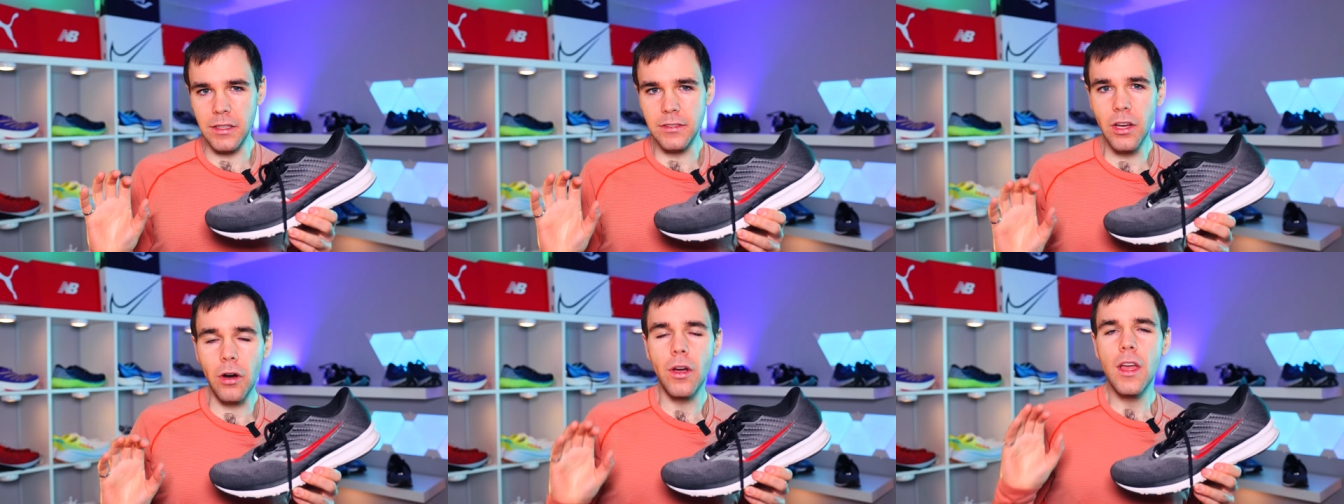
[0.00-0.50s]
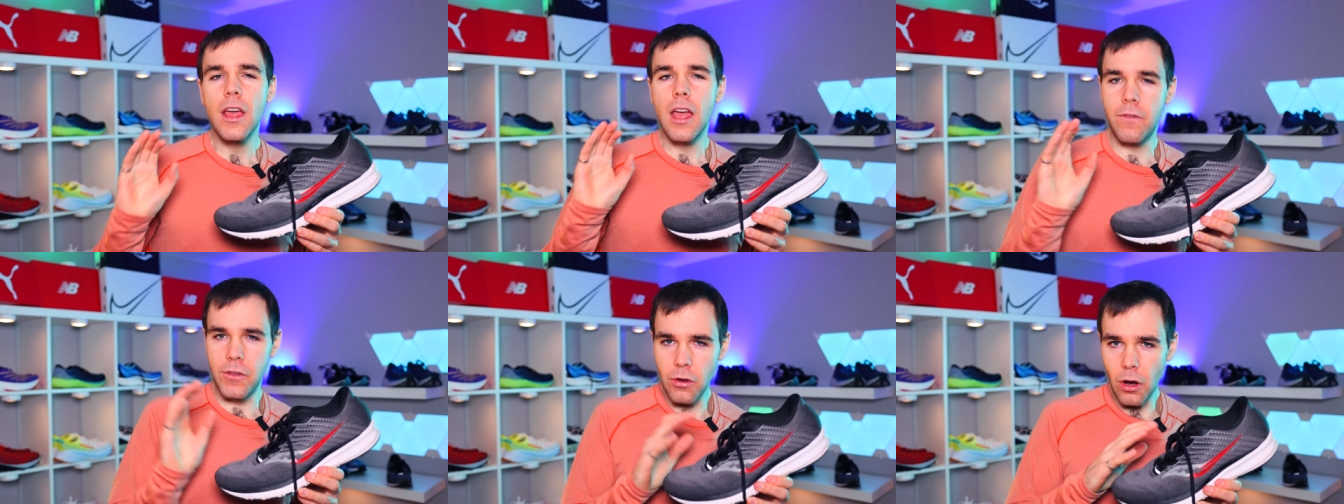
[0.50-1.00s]
So
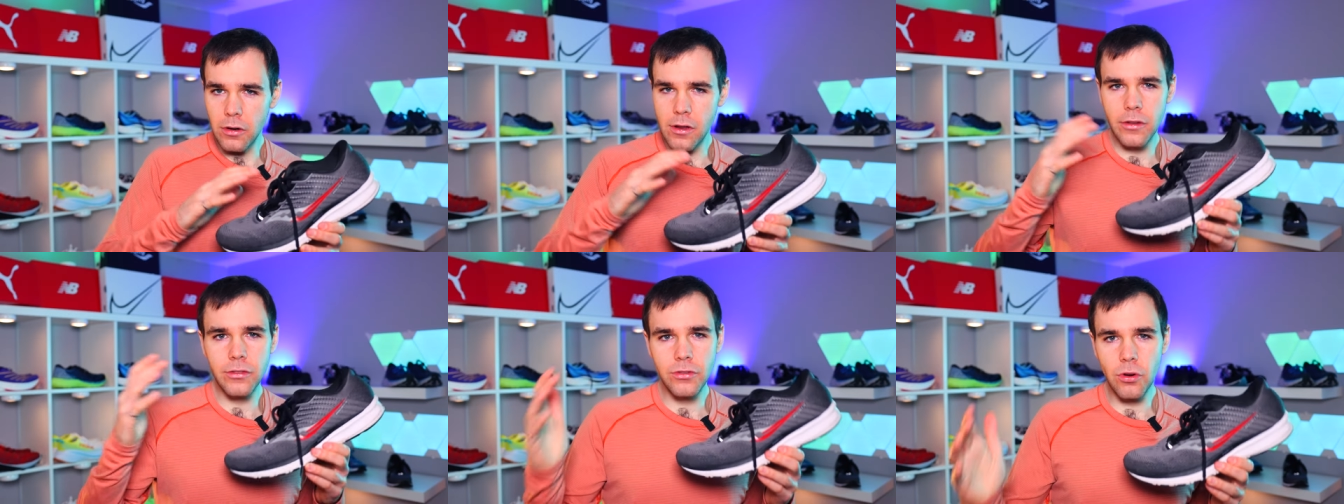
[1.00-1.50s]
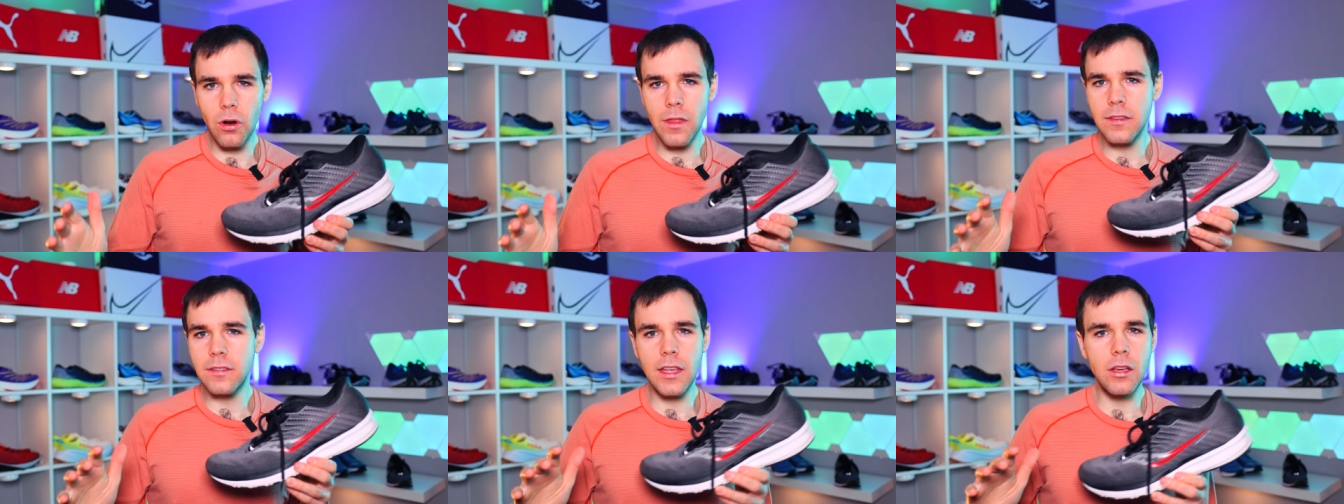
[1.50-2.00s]
if you go into the store and they
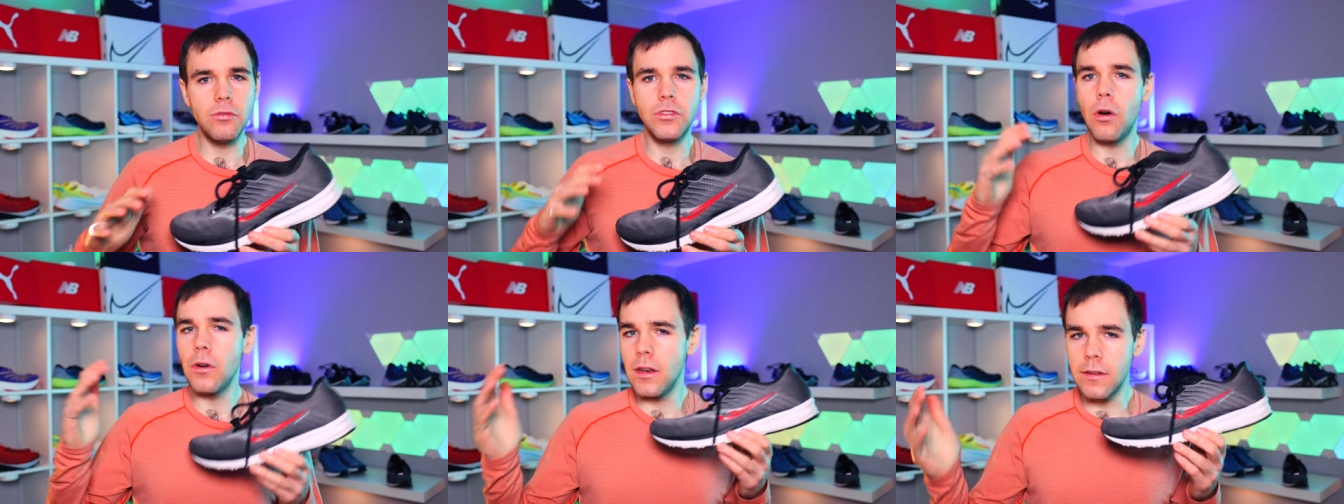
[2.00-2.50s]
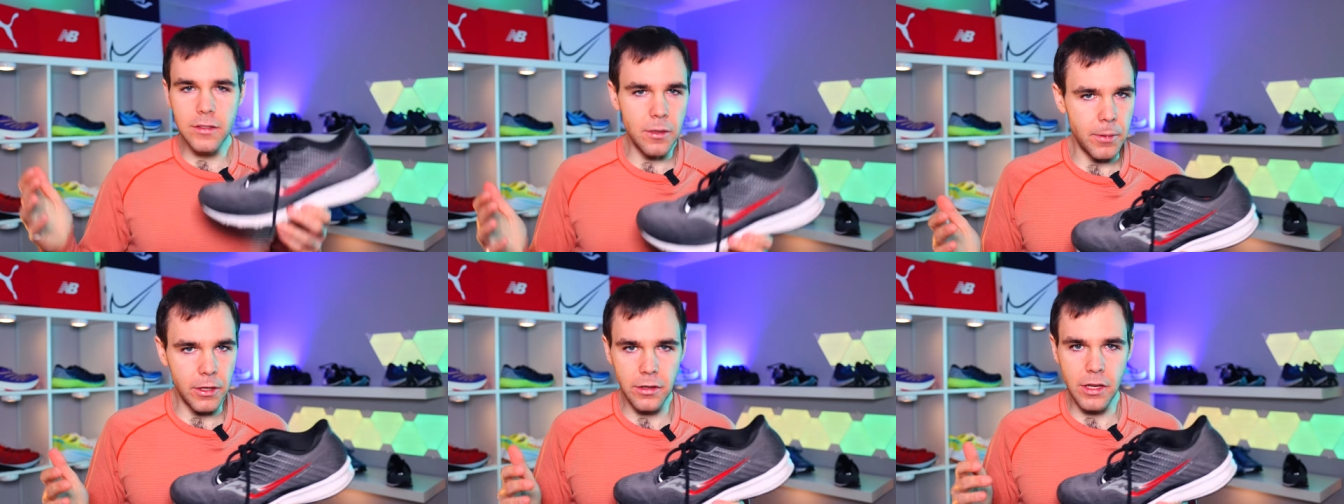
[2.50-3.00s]
say you don't need a
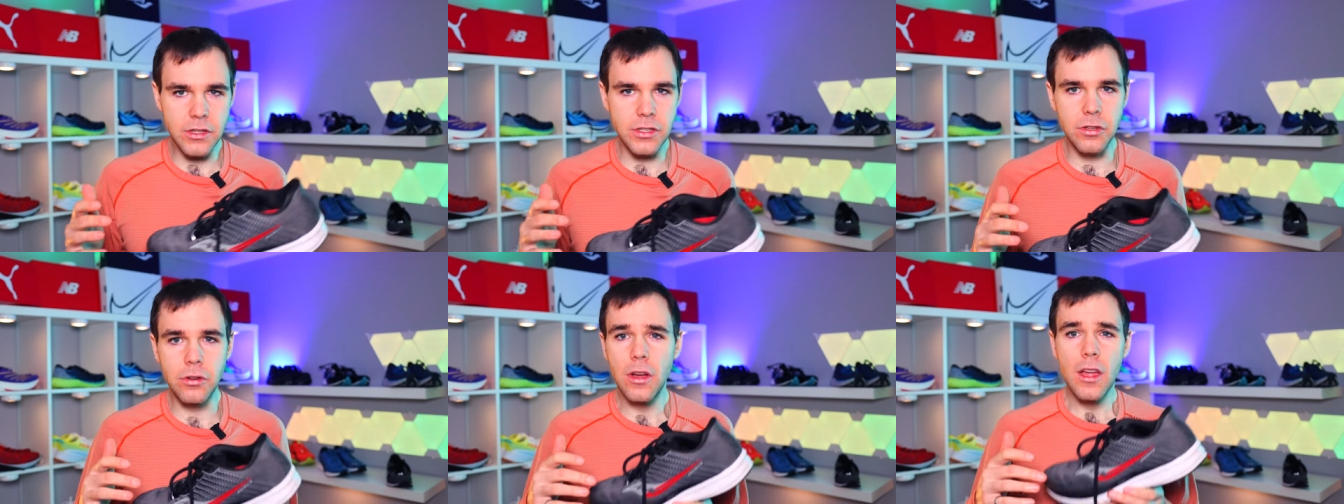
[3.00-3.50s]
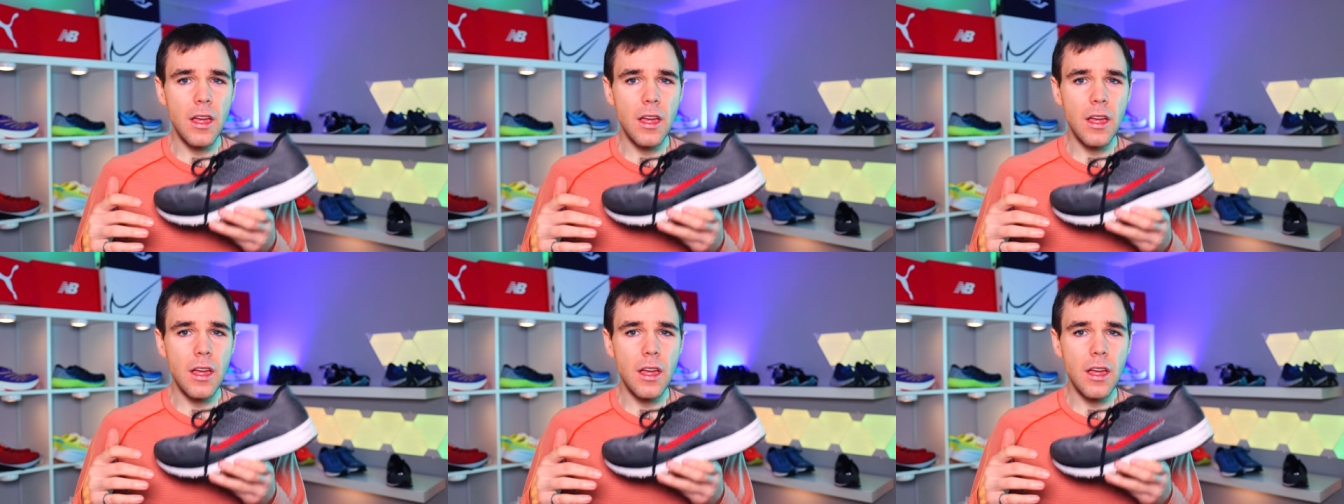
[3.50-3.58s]
stability shoe,